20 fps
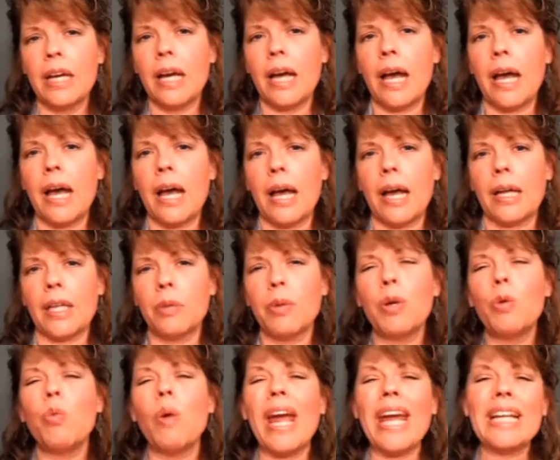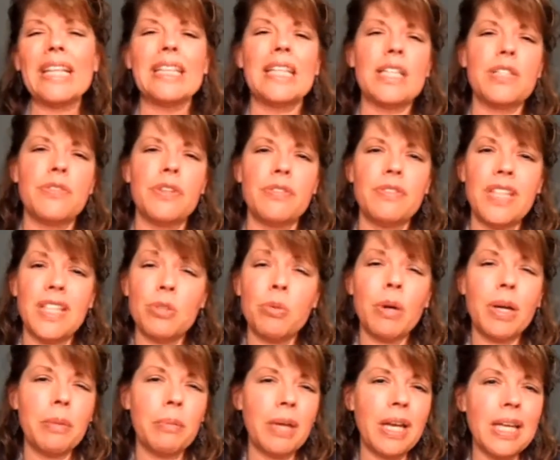You want to wait at least
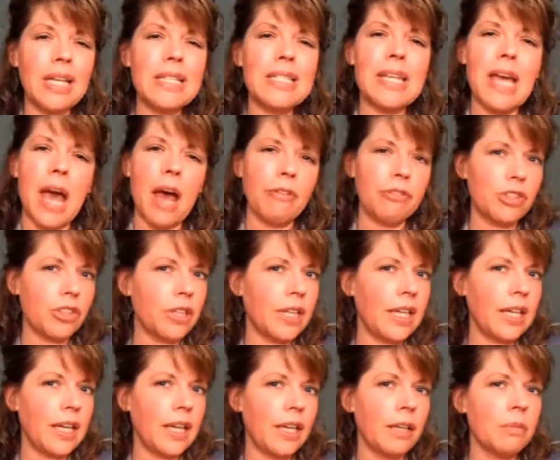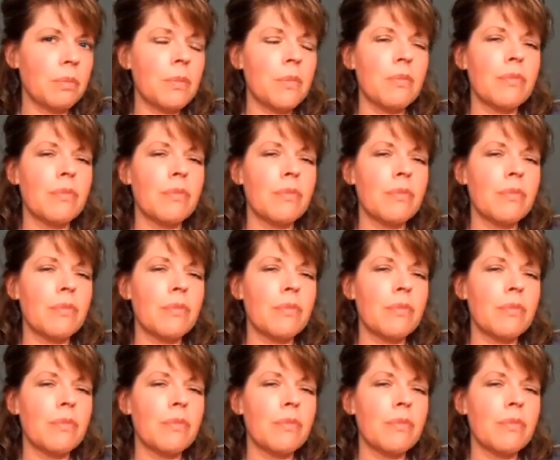15-20 minutes after eating,